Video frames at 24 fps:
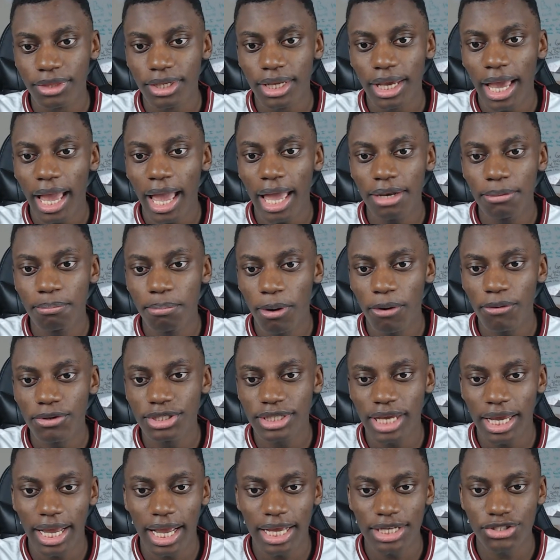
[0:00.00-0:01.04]
And
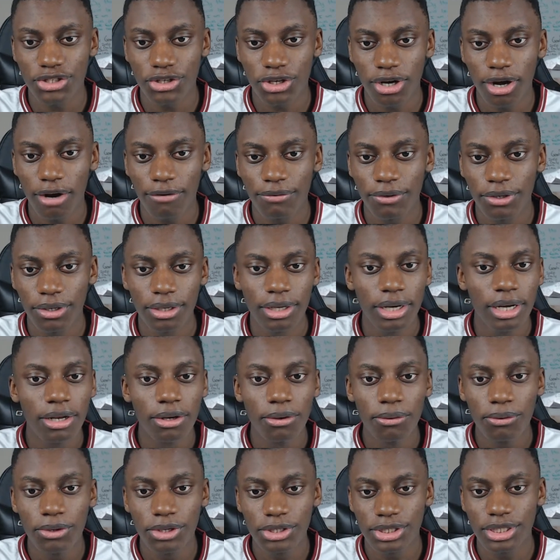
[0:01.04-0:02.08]
Boateng has to cover.
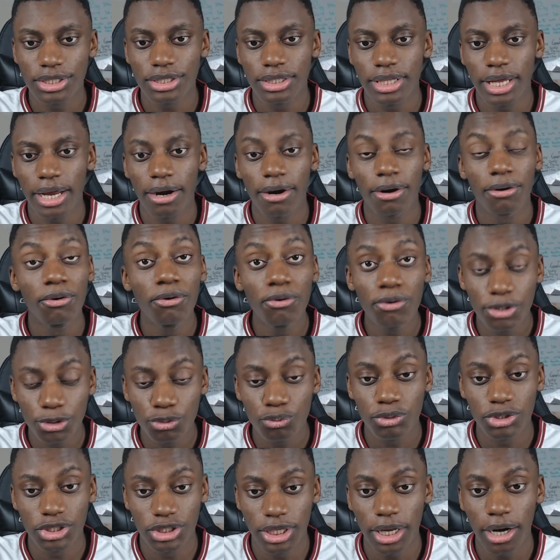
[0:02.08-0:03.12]
Lucas is there. Lucas
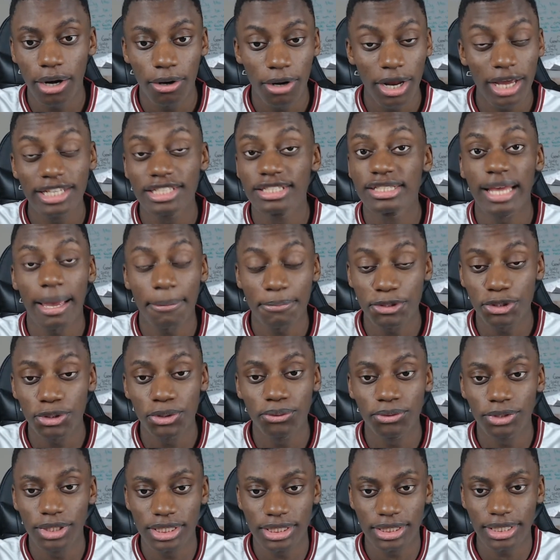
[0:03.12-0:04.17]
was there. Exceptional
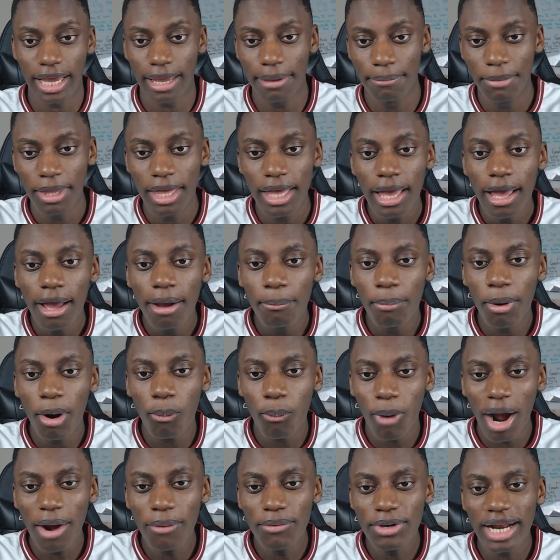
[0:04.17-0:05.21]
this game. But
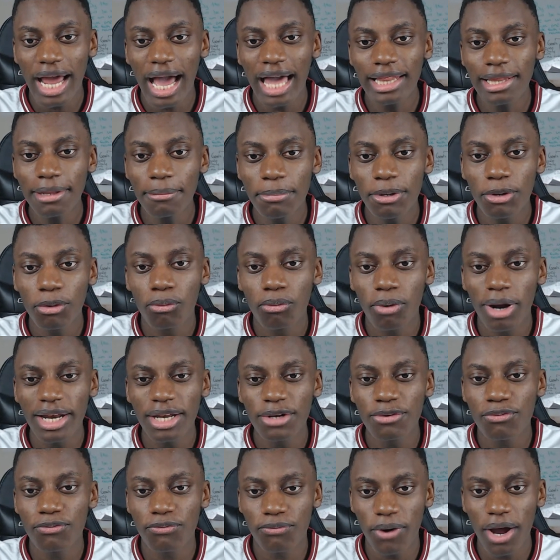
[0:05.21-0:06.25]
why would Alaba run in
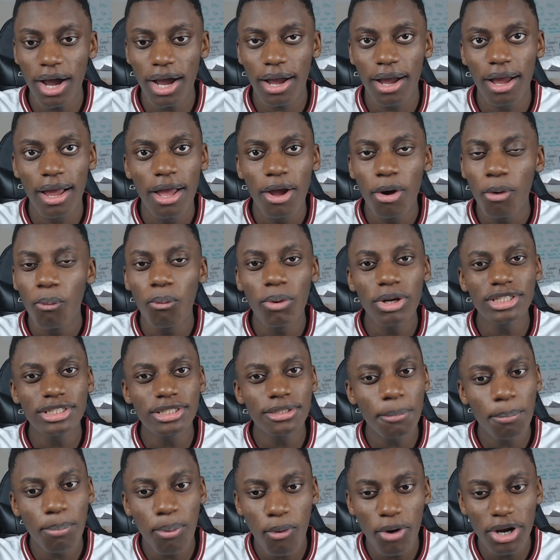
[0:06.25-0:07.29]
front? What's the
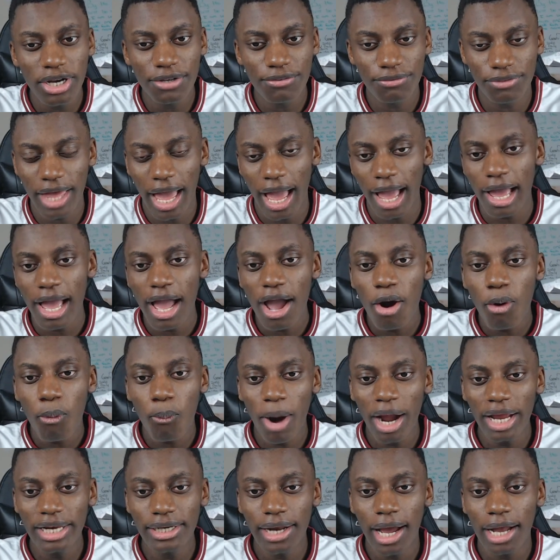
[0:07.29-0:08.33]
point of that?
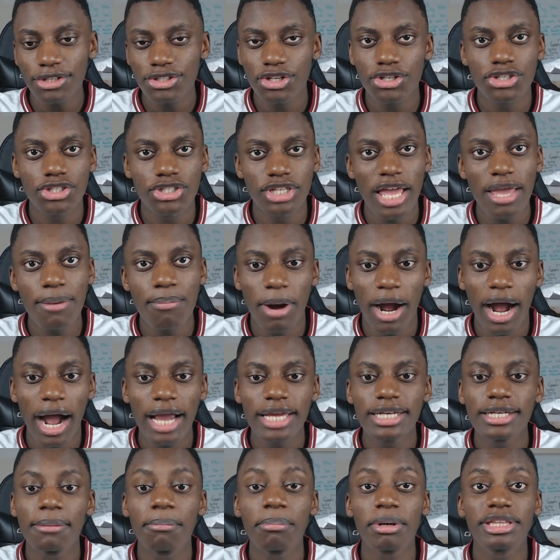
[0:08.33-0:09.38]
Why not just stay
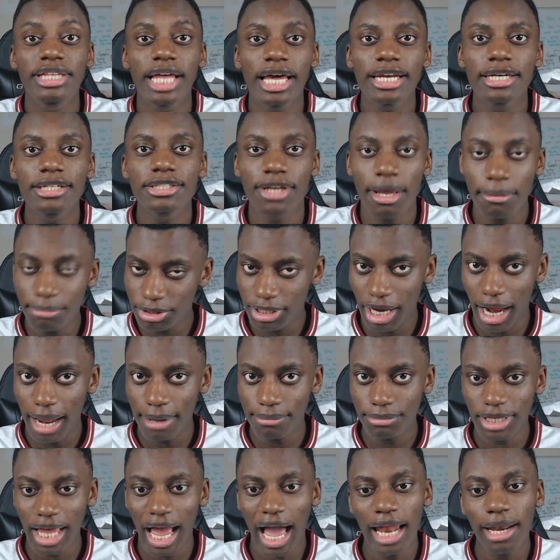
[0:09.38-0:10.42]
behind him? But then
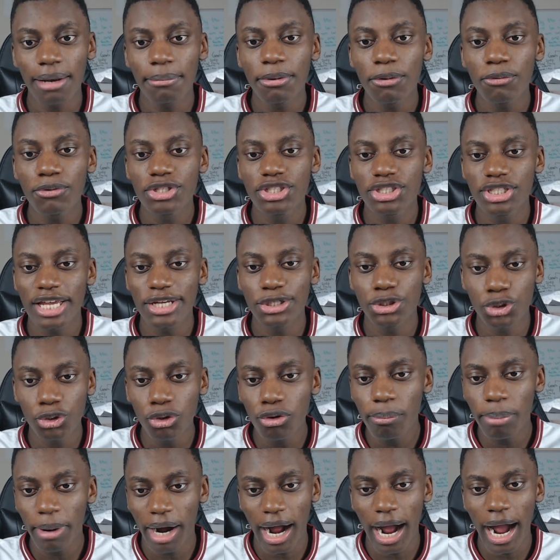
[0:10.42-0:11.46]
sometimes Alaba would stay 2
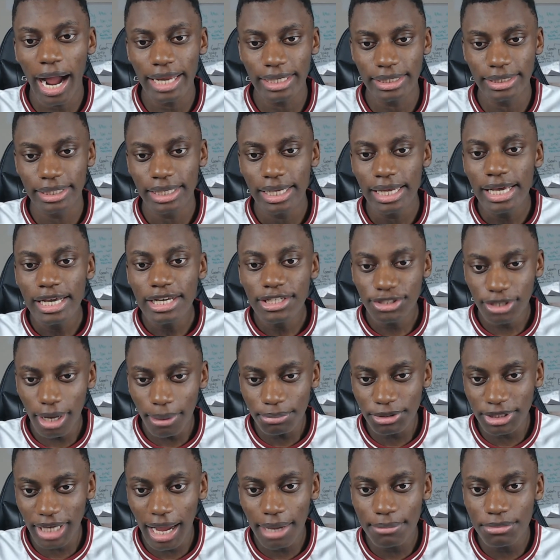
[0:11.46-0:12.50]
behind.
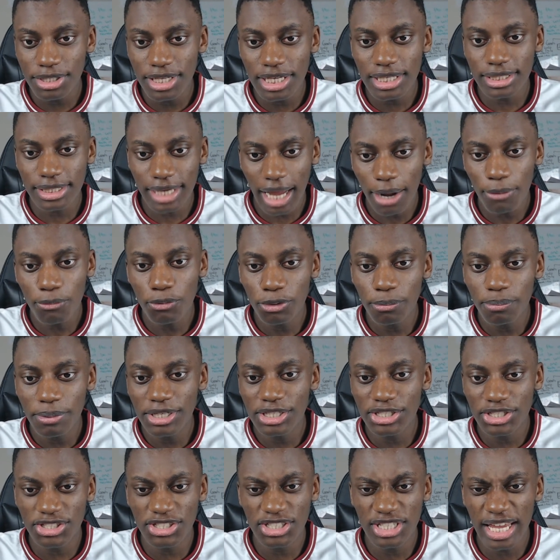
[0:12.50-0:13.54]
Sometimes this guy would be
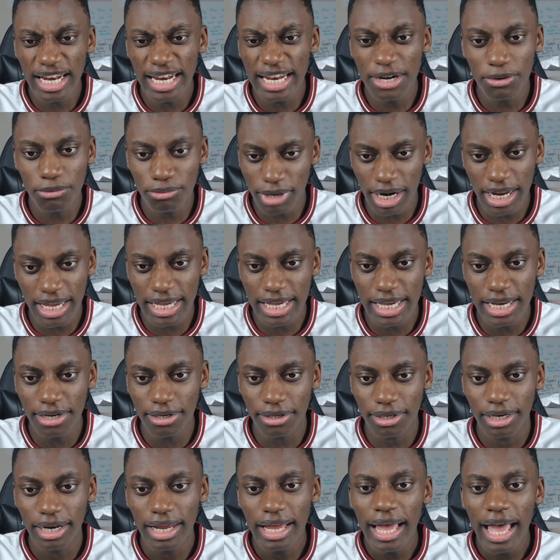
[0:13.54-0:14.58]
sitting right
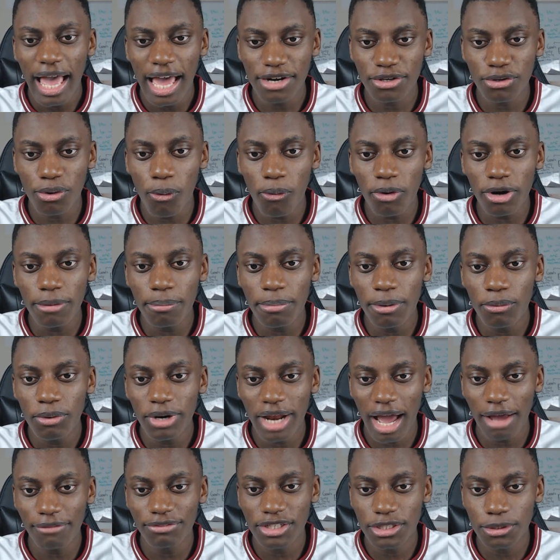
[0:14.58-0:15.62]
here and Cordoba would
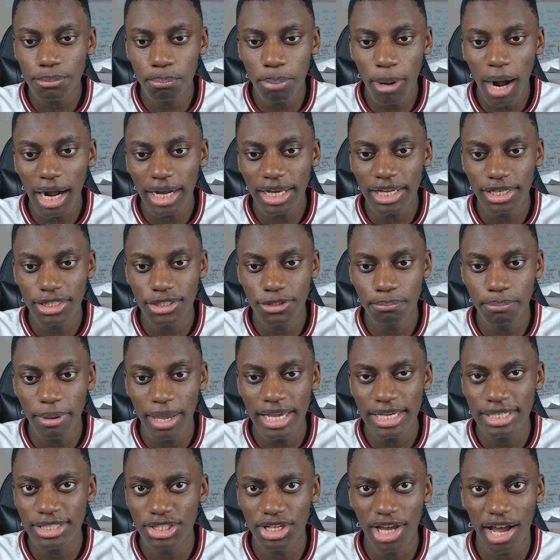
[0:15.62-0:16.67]
have this pocket of
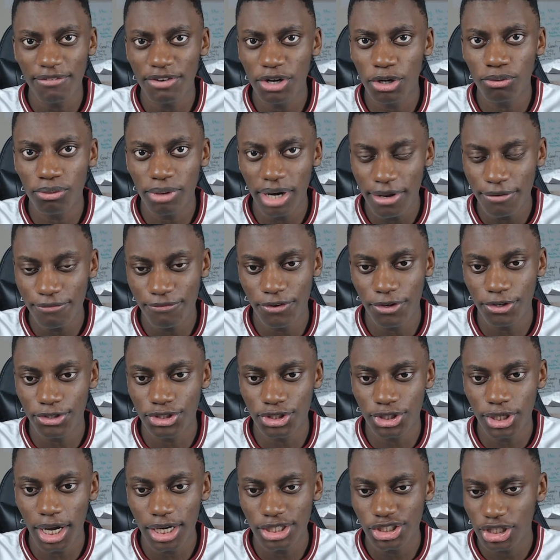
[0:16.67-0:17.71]
space to have a great first
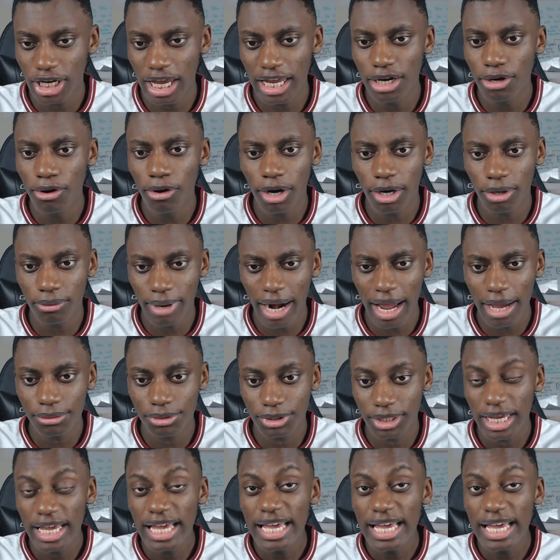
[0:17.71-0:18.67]
touch and look around.